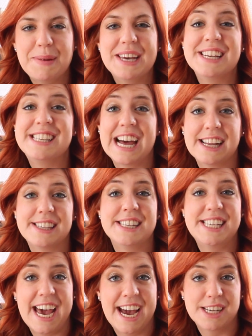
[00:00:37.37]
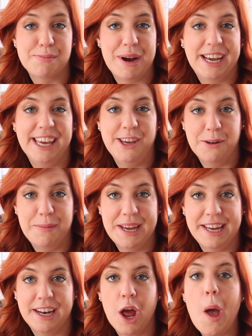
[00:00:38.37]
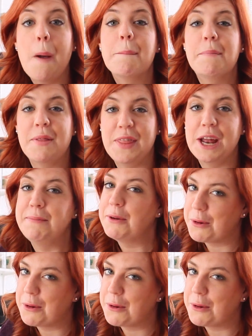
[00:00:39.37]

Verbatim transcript: because that's the tax bracket you'd be in. But they'd be